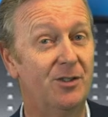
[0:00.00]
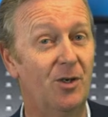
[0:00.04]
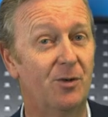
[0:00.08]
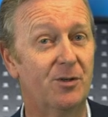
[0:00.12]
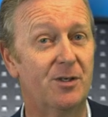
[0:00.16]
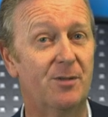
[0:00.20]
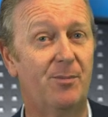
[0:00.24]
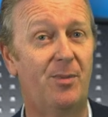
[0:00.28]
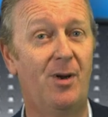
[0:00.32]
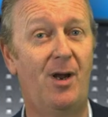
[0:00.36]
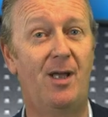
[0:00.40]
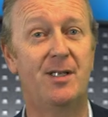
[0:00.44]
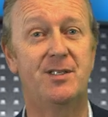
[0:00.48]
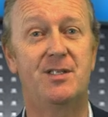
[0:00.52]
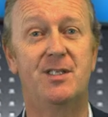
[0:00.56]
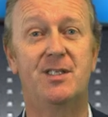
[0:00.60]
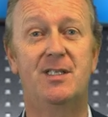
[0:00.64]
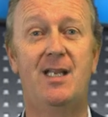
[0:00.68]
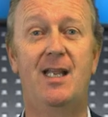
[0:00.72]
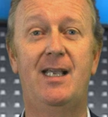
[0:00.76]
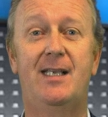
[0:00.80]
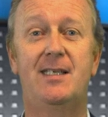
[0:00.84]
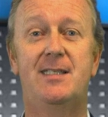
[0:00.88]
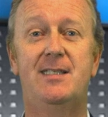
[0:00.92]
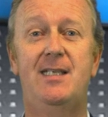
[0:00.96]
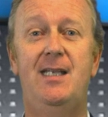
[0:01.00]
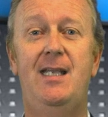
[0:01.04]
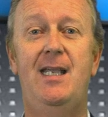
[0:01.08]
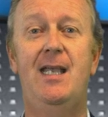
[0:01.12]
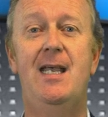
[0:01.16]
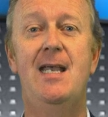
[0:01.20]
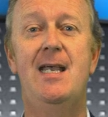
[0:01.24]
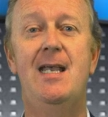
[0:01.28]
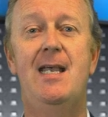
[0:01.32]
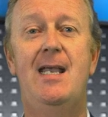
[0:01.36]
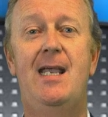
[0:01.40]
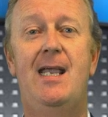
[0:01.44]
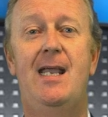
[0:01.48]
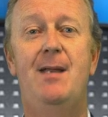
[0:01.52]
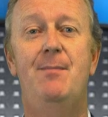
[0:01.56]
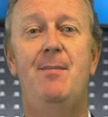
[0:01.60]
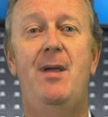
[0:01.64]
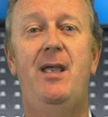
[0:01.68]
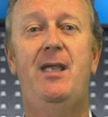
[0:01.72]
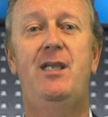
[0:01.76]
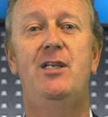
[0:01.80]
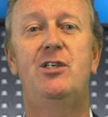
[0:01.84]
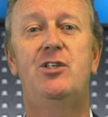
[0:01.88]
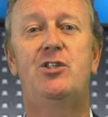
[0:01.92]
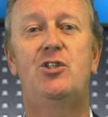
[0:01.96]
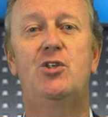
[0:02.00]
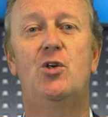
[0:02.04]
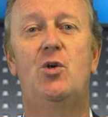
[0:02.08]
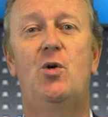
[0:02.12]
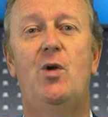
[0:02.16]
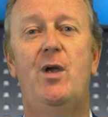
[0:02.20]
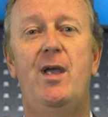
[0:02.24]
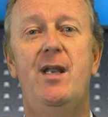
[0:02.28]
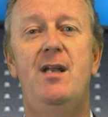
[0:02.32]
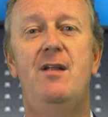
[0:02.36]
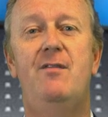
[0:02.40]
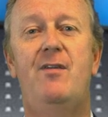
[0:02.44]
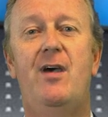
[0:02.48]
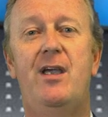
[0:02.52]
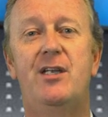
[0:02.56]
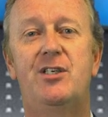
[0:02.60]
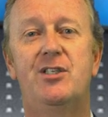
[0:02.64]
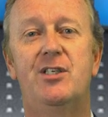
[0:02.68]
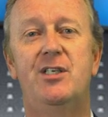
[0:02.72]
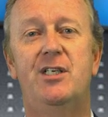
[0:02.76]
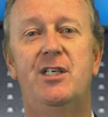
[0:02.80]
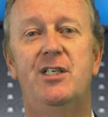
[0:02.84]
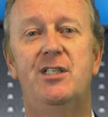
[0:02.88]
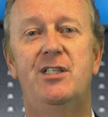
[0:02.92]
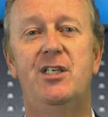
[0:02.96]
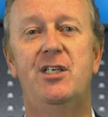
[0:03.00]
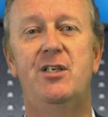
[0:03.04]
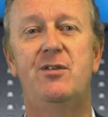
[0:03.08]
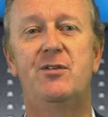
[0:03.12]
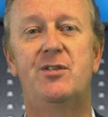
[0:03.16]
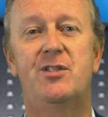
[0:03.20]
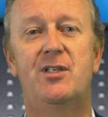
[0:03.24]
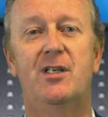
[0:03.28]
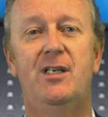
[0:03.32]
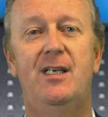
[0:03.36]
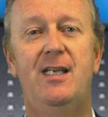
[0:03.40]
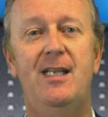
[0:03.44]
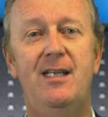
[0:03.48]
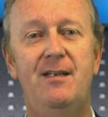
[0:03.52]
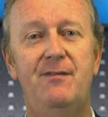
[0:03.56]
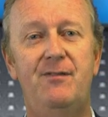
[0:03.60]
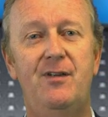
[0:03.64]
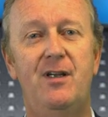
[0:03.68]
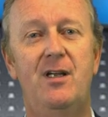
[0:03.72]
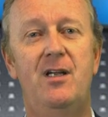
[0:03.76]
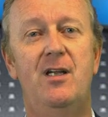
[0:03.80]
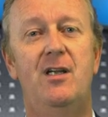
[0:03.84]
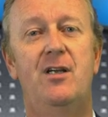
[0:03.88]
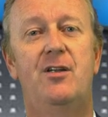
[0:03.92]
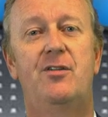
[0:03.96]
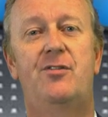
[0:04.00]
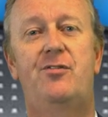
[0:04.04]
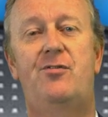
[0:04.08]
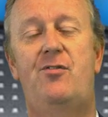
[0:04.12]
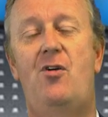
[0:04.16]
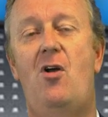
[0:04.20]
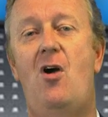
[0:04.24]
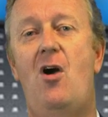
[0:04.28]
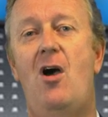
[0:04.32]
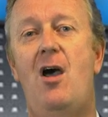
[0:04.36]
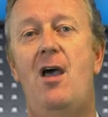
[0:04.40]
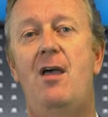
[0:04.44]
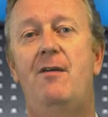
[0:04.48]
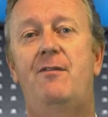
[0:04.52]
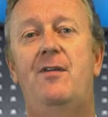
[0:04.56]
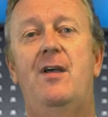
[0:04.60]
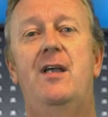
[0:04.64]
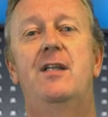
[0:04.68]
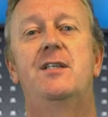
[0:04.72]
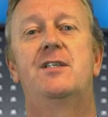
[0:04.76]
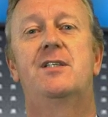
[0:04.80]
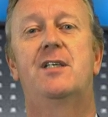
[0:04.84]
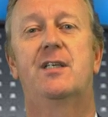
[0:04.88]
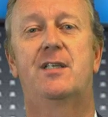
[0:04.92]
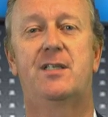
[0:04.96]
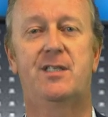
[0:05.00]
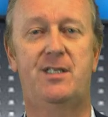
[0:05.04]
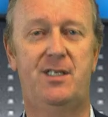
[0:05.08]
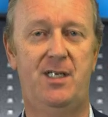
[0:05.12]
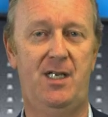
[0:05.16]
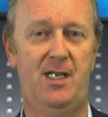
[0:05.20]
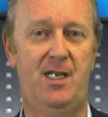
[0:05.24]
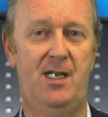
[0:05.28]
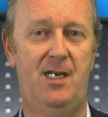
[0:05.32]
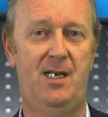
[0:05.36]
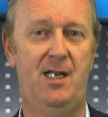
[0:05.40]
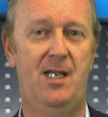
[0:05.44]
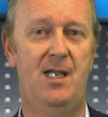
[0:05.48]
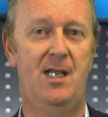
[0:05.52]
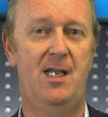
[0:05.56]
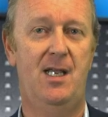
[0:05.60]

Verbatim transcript: Dr. Bryce's legacy in making sure innovation continues to live thrive and succeed